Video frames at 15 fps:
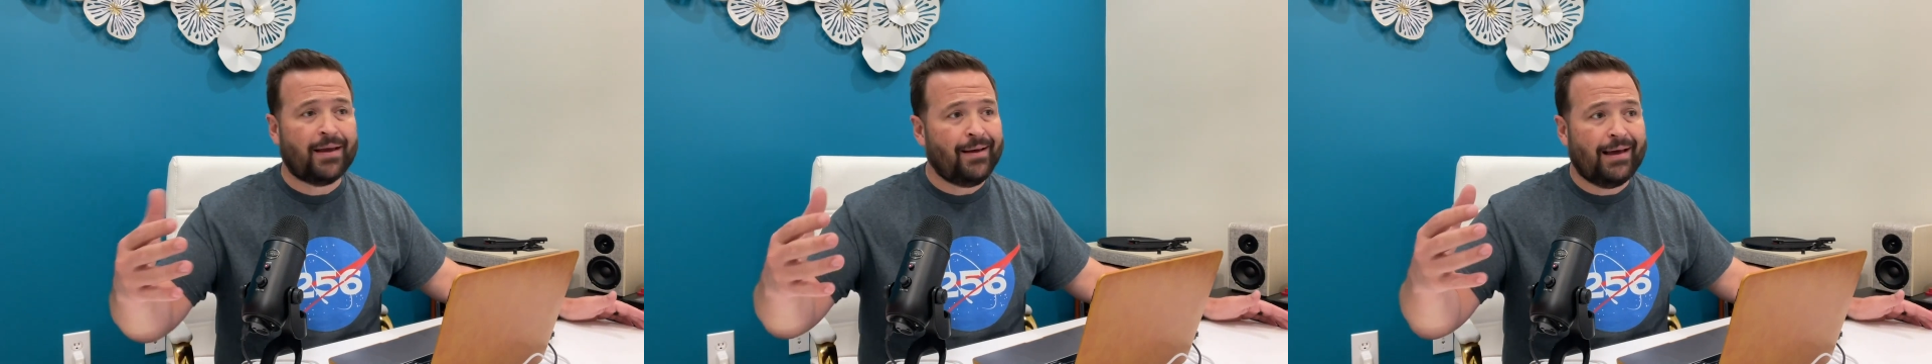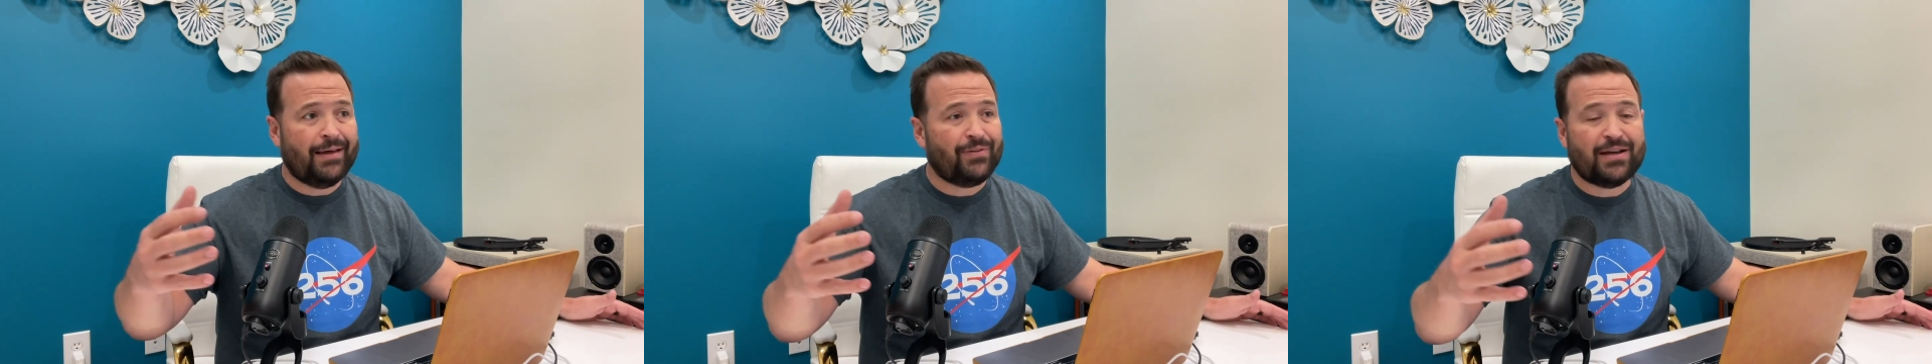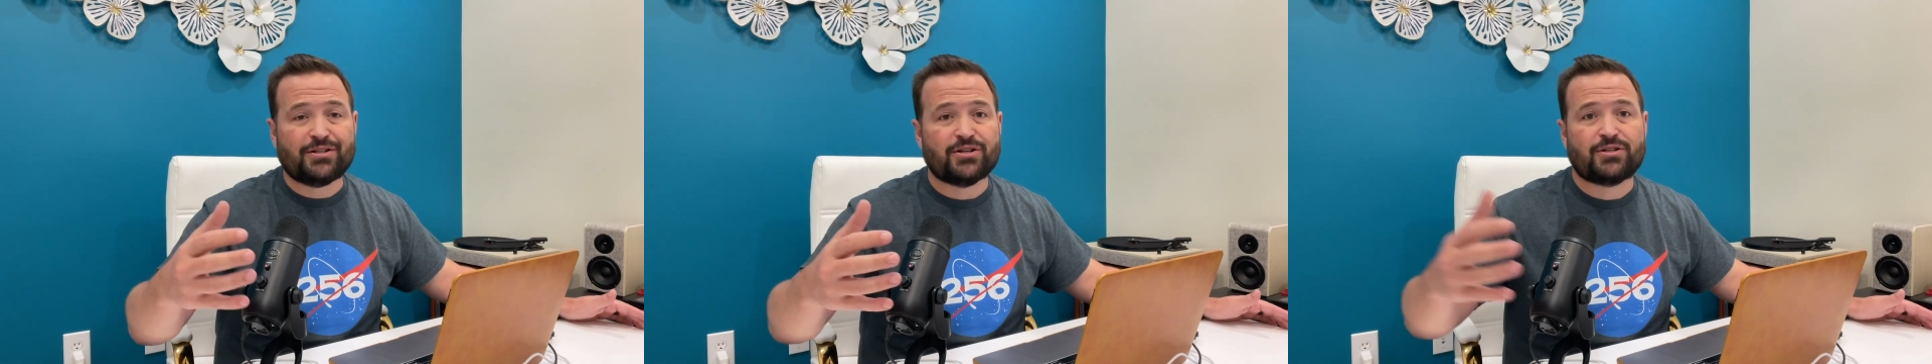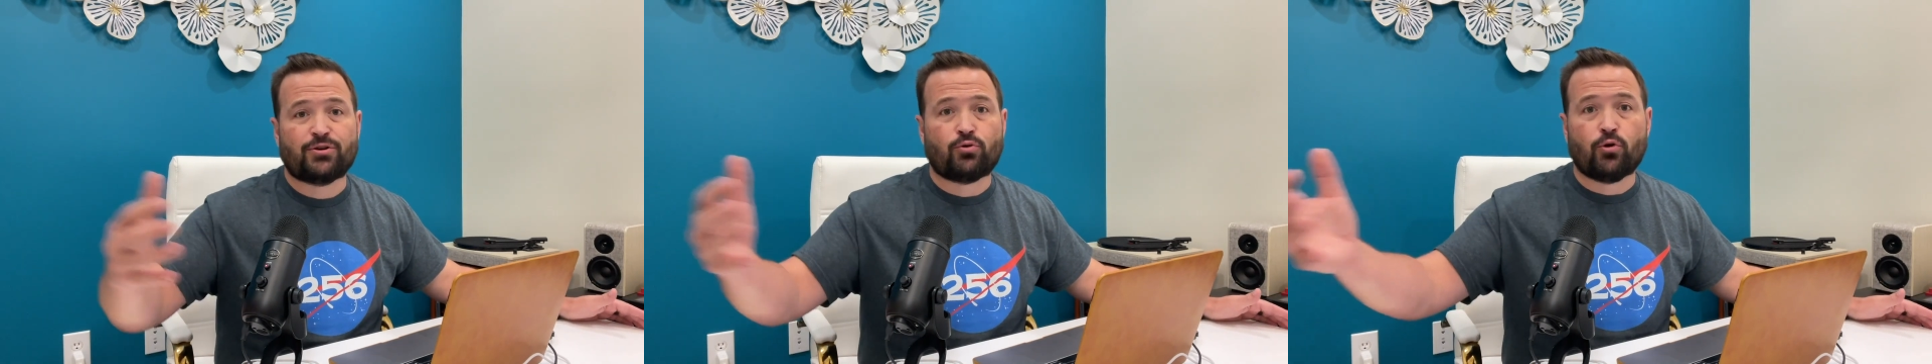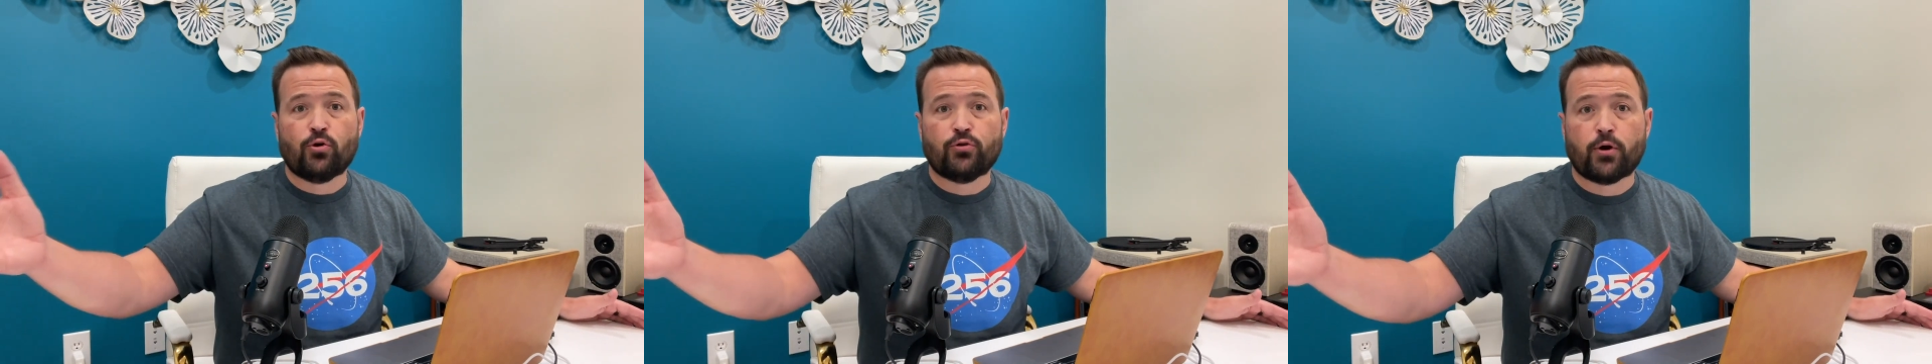and they just
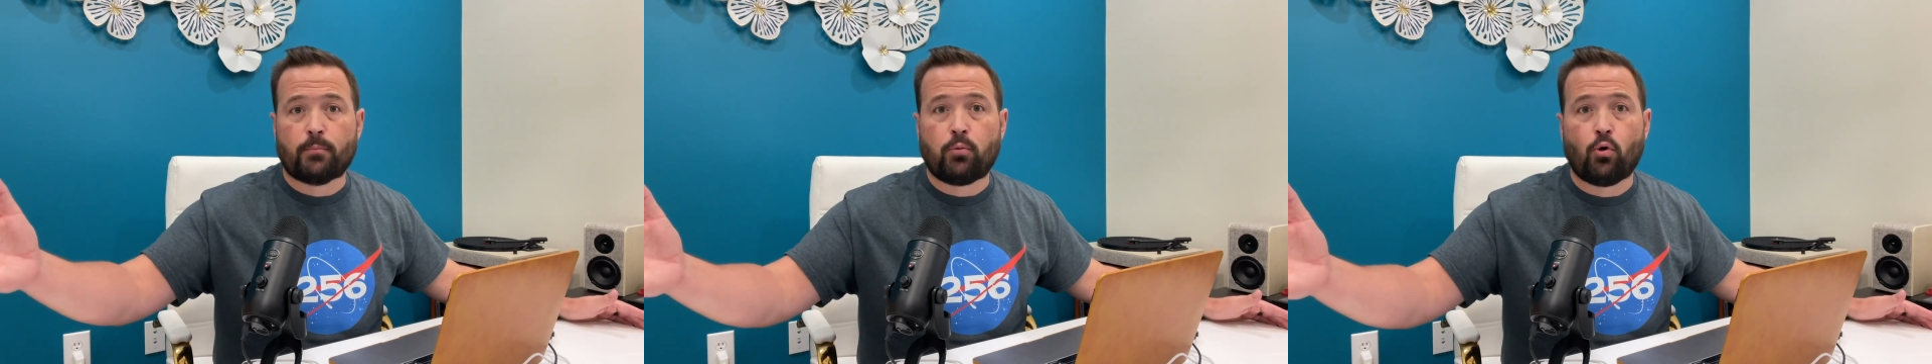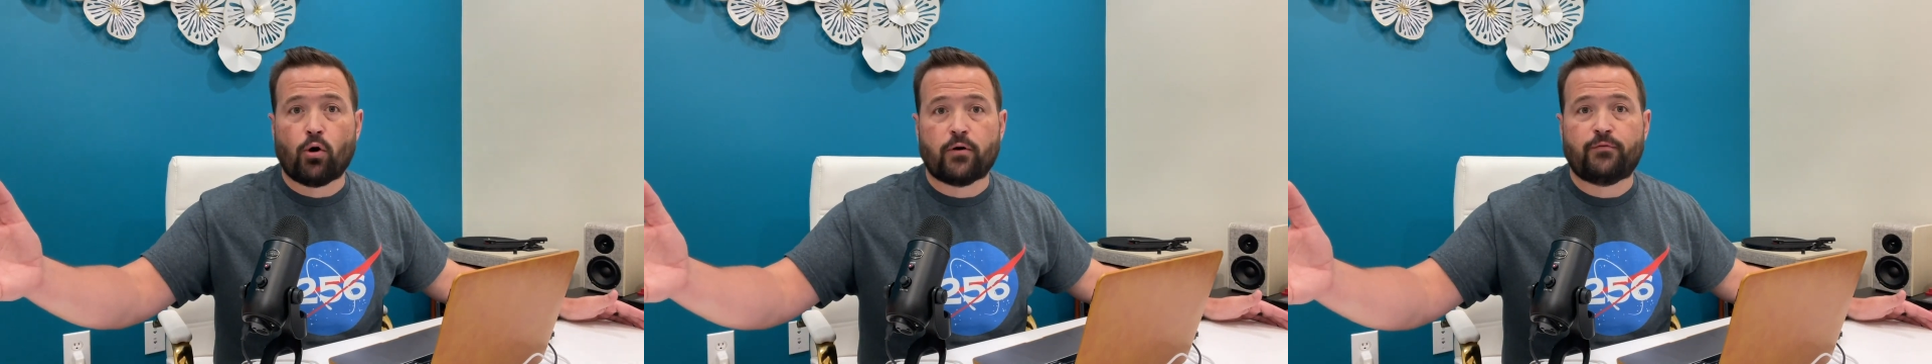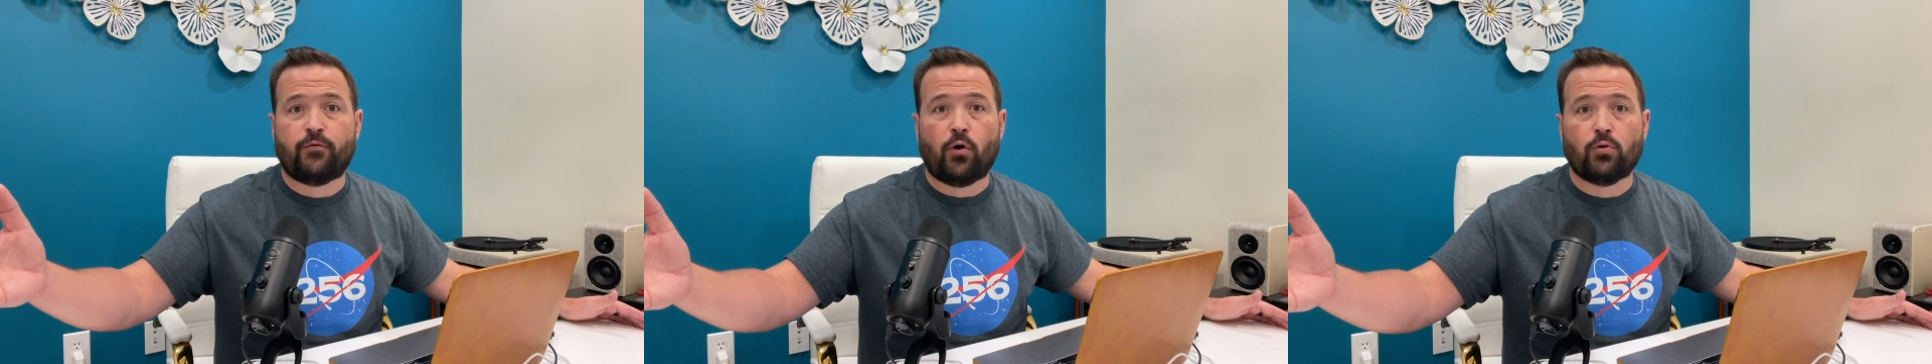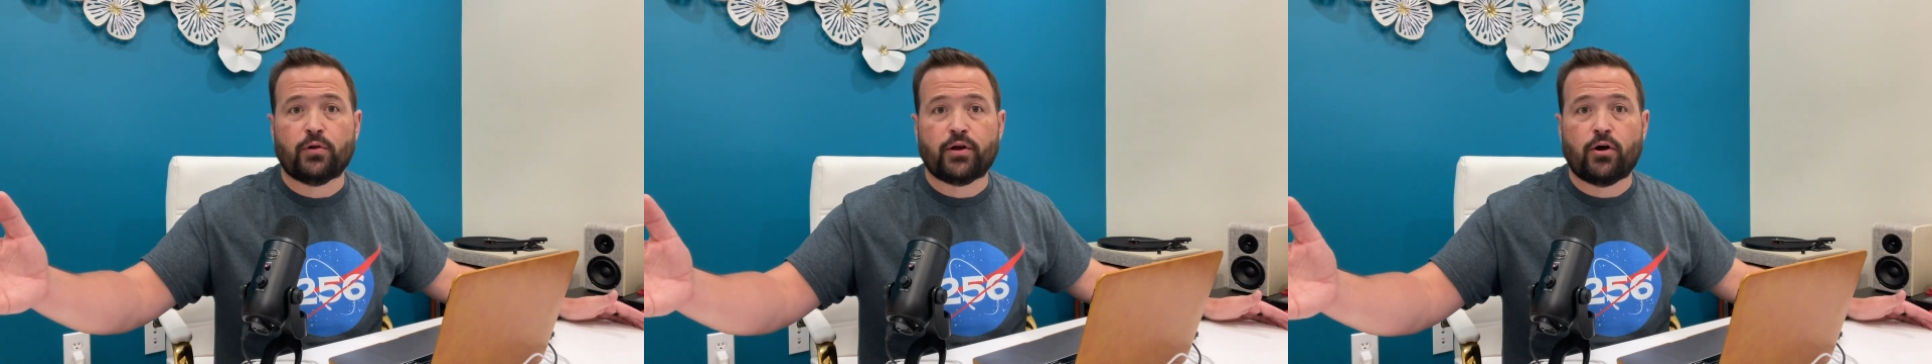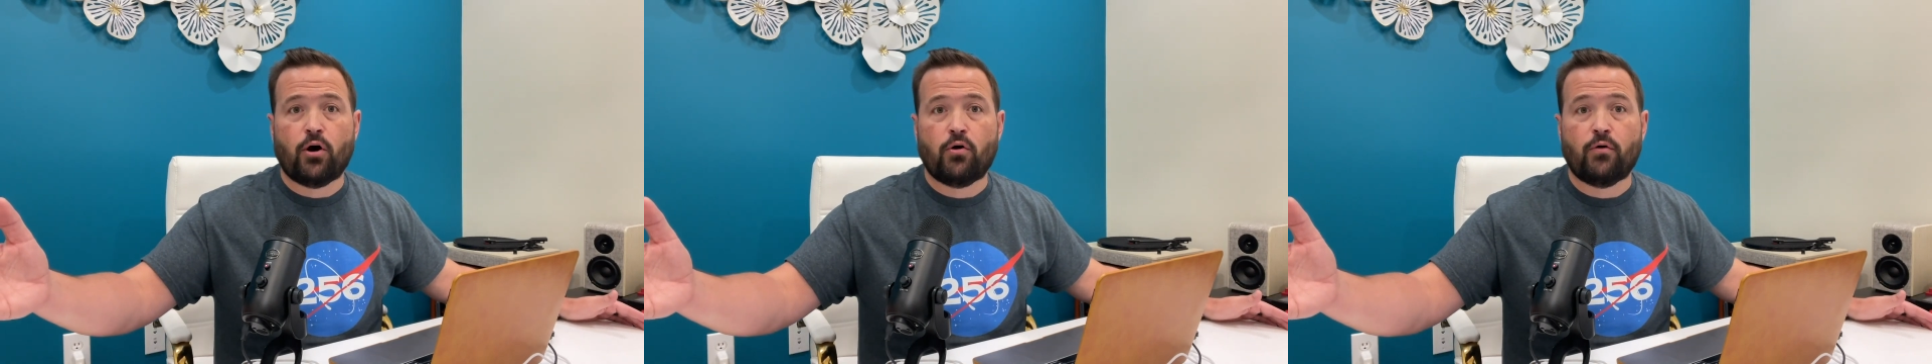grew their
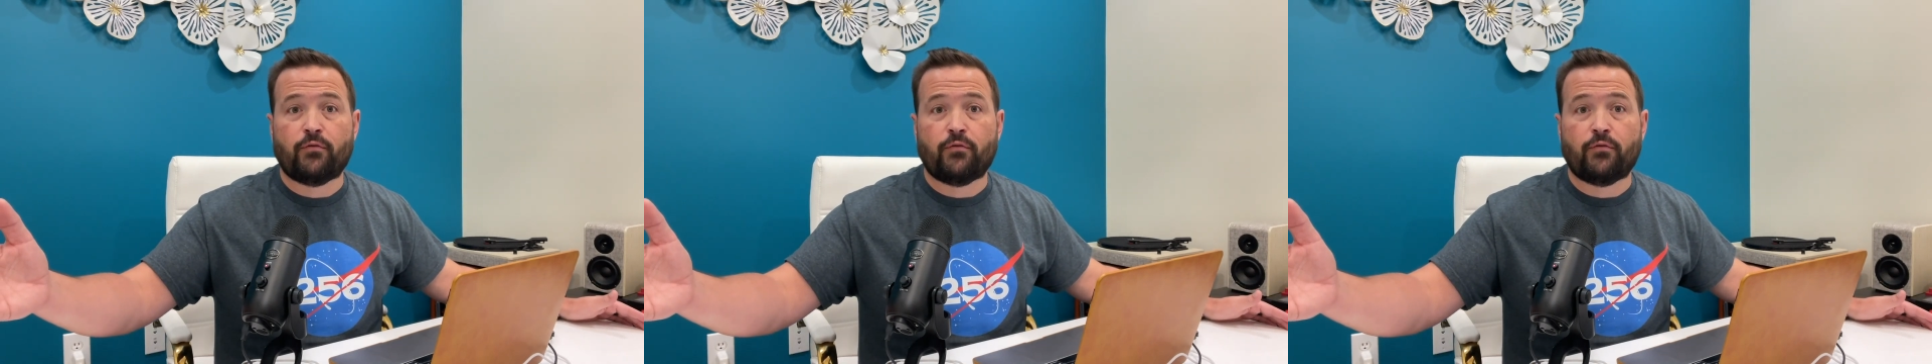portfolio